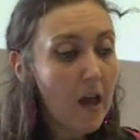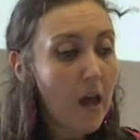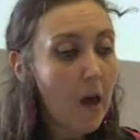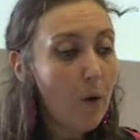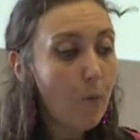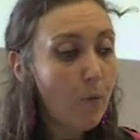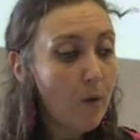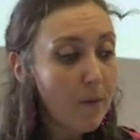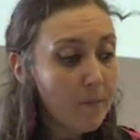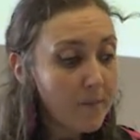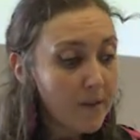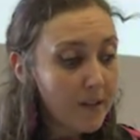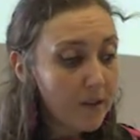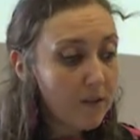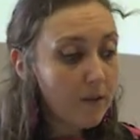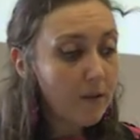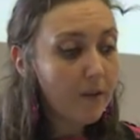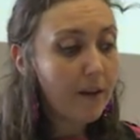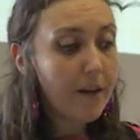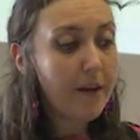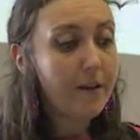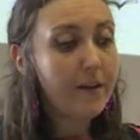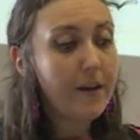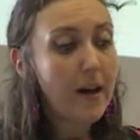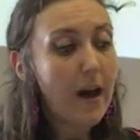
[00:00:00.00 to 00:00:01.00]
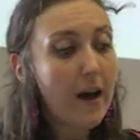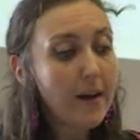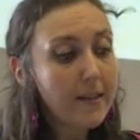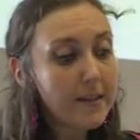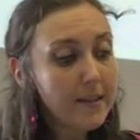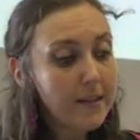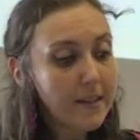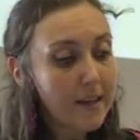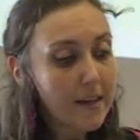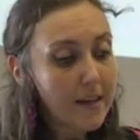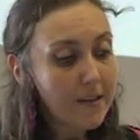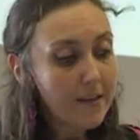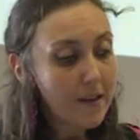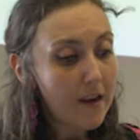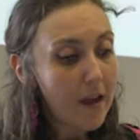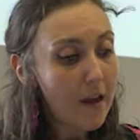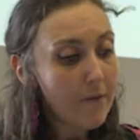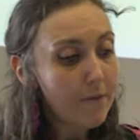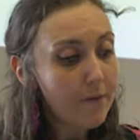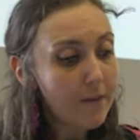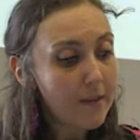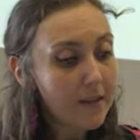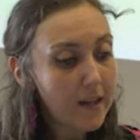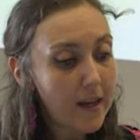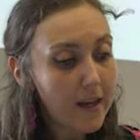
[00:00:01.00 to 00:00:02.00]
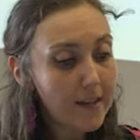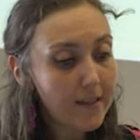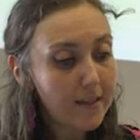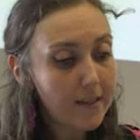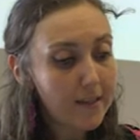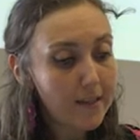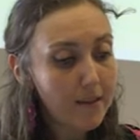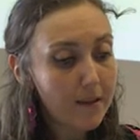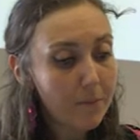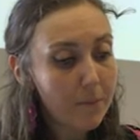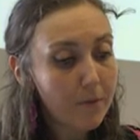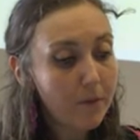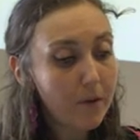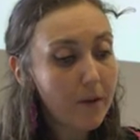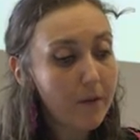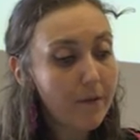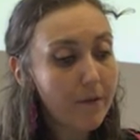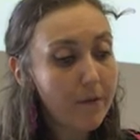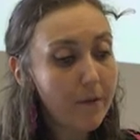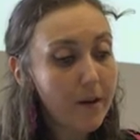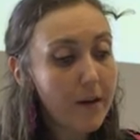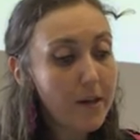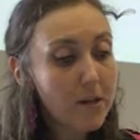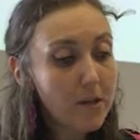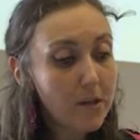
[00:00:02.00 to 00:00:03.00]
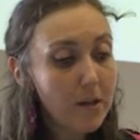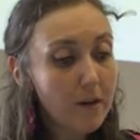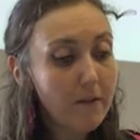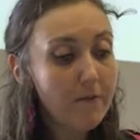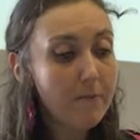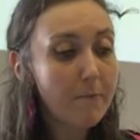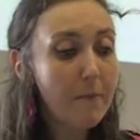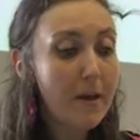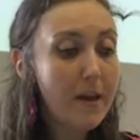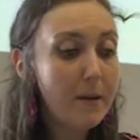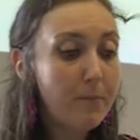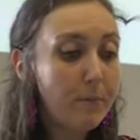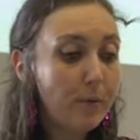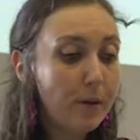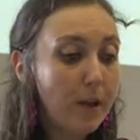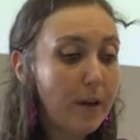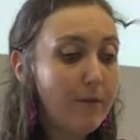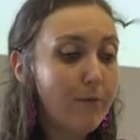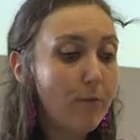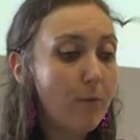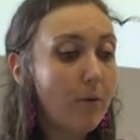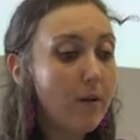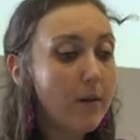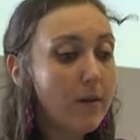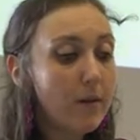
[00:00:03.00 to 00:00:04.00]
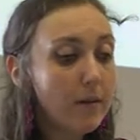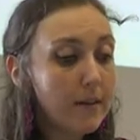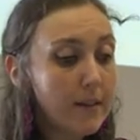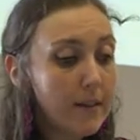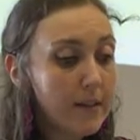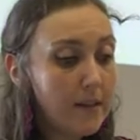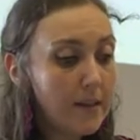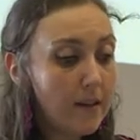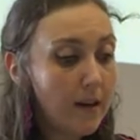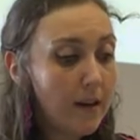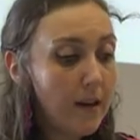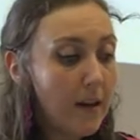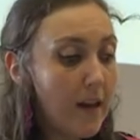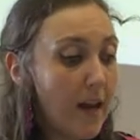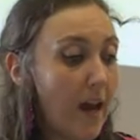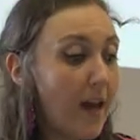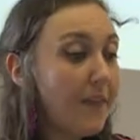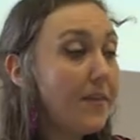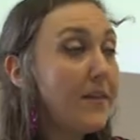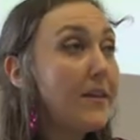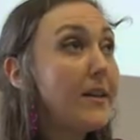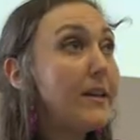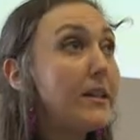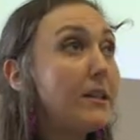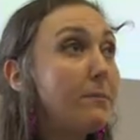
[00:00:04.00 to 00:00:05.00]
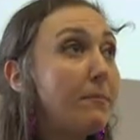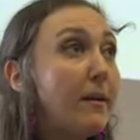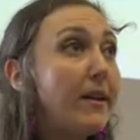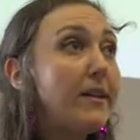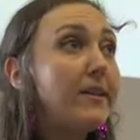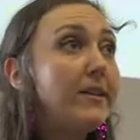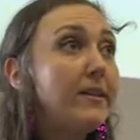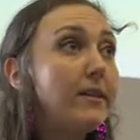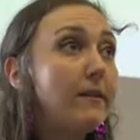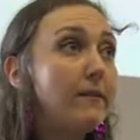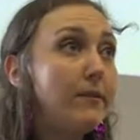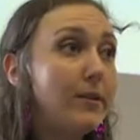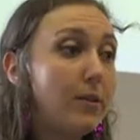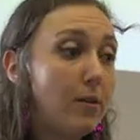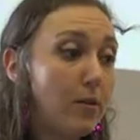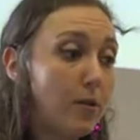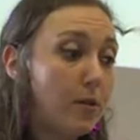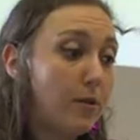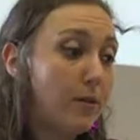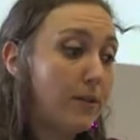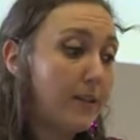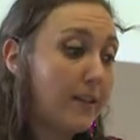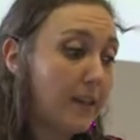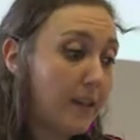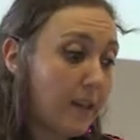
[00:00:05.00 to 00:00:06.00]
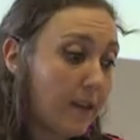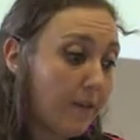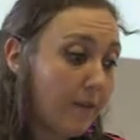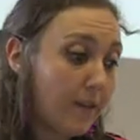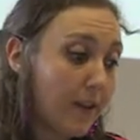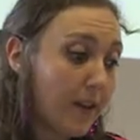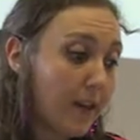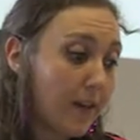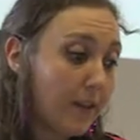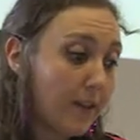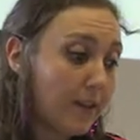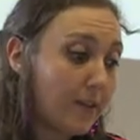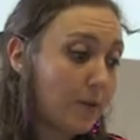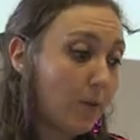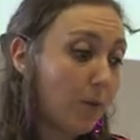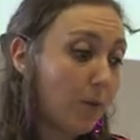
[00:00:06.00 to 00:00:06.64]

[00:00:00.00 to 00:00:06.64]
a whimsical curiosity that emphasizes the proliferation of make-believe worlds at the expense of social significance